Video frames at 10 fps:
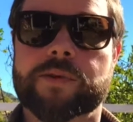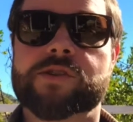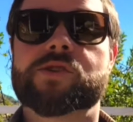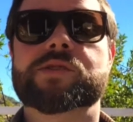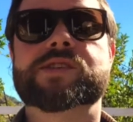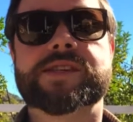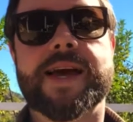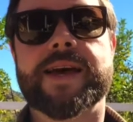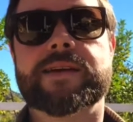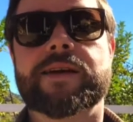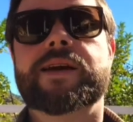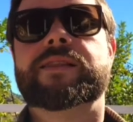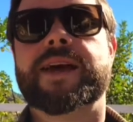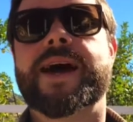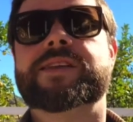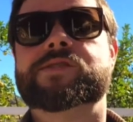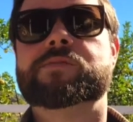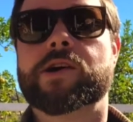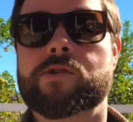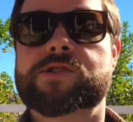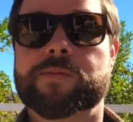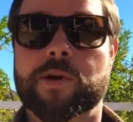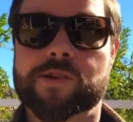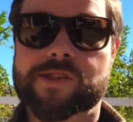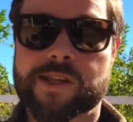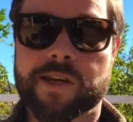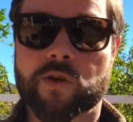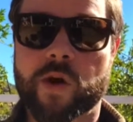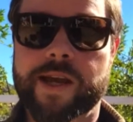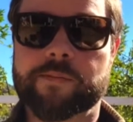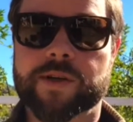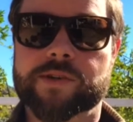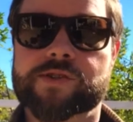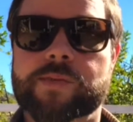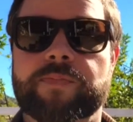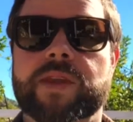So instead, they added some toasted malts to their grain bills,